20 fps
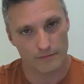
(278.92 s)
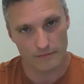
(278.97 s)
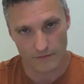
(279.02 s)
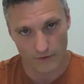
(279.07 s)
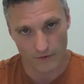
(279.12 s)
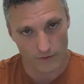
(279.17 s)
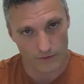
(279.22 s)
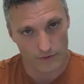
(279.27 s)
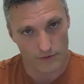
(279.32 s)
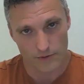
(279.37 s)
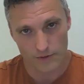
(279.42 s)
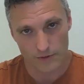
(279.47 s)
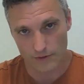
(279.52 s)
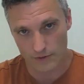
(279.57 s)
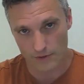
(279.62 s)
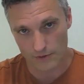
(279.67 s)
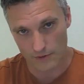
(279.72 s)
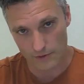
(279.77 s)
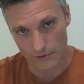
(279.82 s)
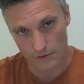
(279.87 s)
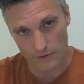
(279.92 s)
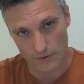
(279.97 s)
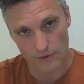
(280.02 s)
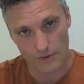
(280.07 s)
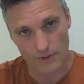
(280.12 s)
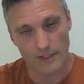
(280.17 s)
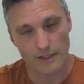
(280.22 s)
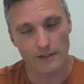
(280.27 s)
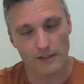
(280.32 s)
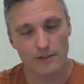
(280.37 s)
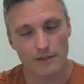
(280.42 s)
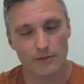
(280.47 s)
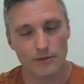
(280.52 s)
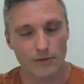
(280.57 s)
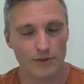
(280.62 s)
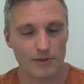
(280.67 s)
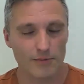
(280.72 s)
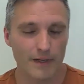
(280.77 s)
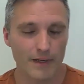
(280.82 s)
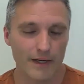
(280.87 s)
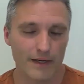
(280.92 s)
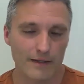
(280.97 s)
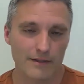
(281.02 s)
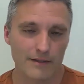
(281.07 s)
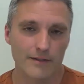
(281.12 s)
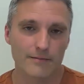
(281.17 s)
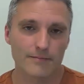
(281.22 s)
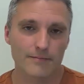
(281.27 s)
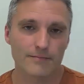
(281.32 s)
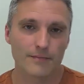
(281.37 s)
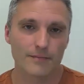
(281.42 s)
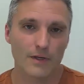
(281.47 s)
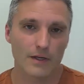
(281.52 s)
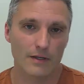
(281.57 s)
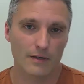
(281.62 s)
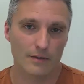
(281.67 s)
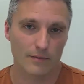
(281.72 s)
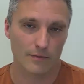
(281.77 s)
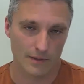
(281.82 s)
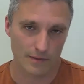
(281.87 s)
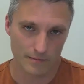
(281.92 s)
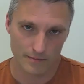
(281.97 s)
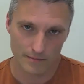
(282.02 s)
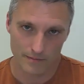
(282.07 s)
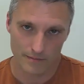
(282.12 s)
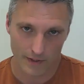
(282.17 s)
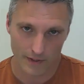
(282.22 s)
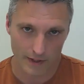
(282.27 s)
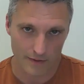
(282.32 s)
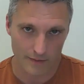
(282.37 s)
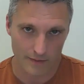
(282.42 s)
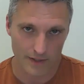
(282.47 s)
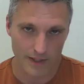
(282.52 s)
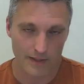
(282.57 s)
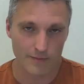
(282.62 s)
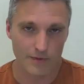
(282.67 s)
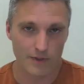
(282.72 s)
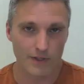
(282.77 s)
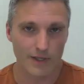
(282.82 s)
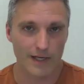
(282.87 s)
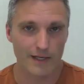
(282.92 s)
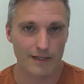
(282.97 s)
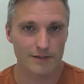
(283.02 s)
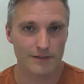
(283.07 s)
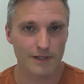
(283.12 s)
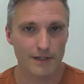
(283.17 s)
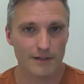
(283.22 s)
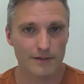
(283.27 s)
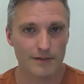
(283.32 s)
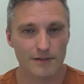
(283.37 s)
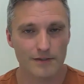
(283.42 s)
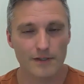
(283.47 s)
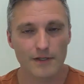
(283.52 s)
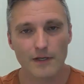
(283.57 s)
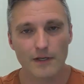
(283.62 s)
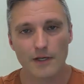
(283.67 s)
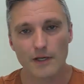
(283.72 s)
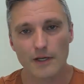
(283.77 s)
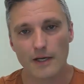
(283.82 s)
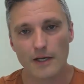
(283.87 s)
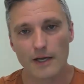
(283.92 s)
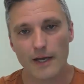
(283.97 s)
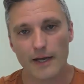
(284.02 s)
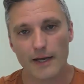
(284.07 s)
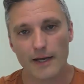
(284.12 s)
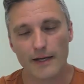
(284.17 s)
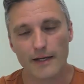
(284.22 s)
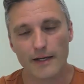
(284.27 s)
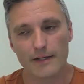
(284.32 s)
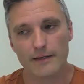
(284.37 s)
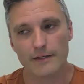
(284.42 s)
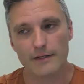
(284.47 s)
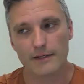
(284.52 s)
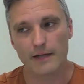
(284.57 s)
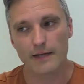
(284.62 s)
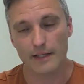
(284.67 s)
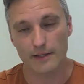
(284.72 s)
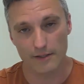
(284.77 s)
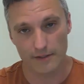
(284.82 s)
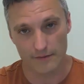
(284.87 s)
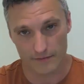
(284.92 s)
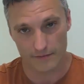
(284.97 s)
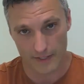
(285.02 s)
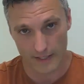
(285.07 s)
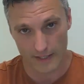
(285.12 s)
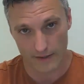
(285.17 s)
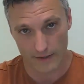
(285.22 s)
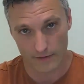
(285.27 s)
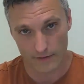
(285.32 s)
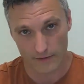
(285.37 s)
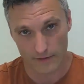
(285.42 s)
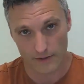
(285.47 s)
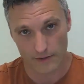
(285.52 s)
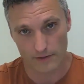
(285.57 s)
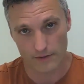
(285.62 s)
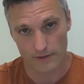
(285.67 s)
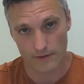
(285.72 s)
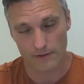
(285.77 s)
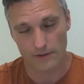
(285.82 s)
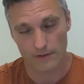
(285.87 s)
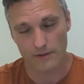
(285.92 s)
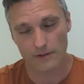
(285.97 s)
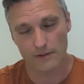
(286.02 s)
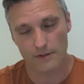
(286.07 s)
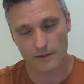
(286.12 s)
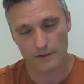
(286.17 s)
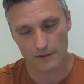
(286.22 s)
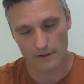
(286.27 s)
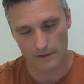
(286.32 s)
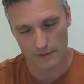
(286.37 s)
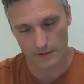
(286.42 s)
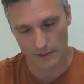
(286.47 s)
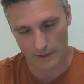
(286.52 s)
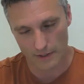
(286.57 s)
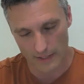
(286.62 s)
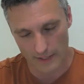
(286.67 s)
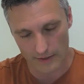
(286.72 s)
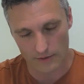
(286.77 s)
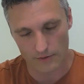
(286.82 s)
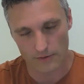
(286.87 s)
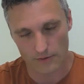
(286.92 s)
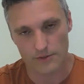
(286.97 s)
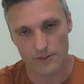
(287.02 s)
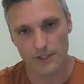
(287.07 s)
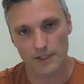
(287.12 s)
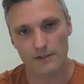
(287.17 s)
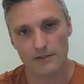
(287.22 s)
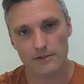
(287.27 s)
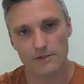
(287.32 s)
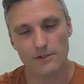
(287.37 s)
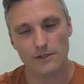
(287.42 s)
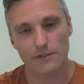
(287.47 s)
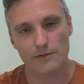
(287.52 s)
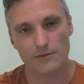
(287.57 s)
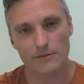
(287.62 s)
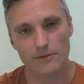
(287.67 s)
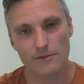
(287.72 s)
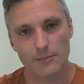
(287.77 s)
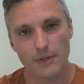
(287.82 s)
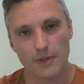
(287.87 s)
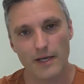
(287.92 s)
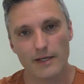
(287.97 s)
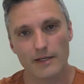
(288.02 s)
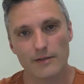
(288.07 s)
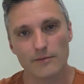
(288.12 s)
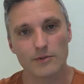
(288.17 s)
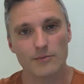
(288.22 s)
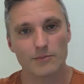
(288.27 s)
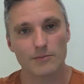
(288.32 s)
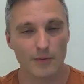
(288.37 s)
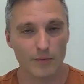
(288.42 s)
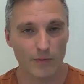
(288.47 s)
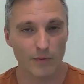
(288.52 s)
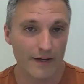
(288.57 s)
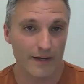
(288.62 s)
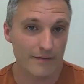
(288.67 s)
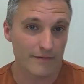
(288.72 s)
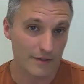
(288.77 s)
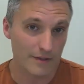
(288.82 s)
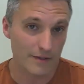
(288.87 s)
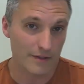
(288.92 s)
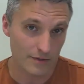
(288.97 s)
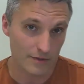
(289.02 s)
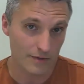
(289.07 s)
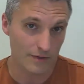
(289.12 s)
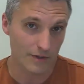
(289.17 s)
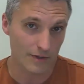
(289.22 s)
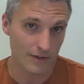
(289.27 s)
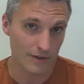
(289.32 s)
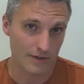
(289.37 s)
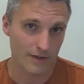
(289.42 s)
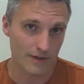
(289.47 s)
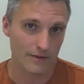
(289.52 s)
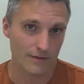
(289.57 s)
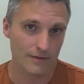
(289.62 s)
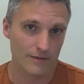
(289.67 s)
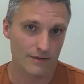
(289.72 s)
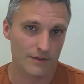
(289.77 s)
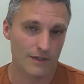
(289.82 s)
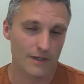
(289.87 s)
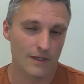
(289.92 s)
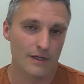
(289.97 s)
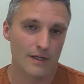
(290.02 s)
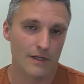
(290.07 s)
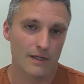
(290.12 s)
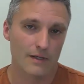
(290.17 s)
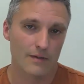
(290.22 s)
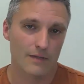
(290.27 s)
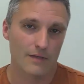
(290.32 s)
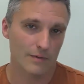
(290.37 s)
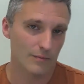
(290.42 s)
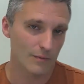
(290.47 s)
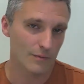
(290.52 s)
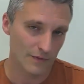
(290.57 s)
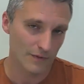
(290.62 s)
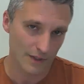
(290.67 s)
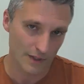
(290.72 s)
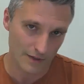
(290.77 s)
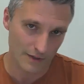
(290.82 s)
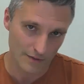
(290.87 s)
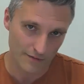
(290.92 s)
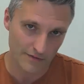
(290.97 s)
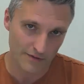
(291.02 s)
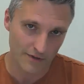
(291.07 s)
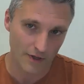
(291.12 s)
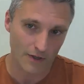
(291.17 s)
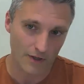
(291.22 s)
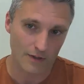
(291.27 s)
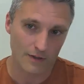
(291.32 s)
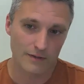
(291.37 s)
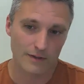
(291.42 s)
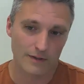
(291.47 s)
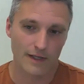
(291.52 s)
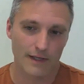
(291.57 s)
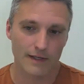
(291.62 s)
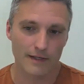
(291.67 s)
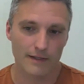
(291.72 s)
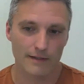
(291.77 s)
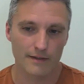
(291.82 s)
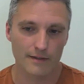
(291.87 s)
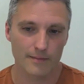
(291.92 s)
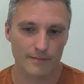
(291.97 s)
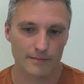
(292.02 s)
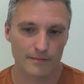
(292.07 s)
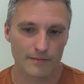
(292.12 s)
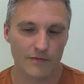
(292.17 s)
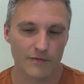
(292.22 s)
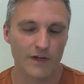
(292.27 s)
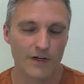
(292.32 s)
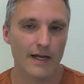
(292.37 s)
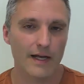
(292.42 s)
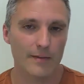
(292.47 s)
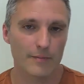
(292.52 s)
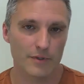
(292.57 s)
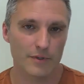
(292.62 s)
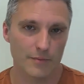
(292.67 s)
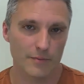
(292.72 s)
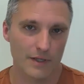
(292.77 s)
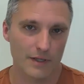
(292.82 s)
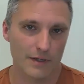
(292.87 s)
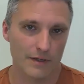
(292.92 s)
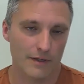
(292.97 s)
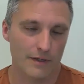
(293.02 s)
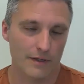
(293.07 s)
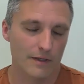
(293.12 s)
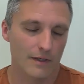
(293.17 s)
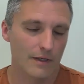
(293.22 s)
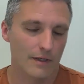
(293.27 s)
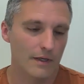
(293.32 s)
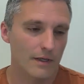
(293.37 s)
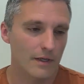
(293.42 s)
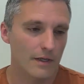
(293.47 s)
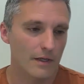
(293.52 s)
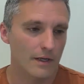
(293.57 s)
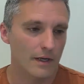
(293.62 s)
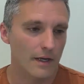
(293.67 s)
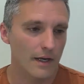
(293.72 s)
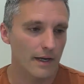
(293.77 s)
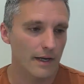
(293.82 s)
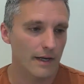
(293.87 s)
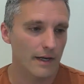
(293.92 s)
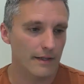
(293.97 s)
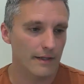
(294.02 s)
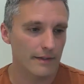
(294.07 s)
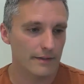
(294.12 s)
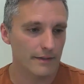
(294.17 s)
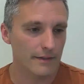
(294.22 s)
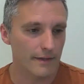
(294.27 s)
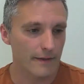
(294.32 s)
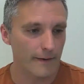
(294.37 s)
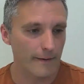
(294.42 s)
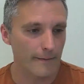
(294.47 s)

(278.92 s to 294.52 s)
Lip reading: folks to North America, what later became the United States. And I live now in Andalusia in southern Spain with my wife and our 2 young girls. We moved here in the fall, and I'm very happy to be here. And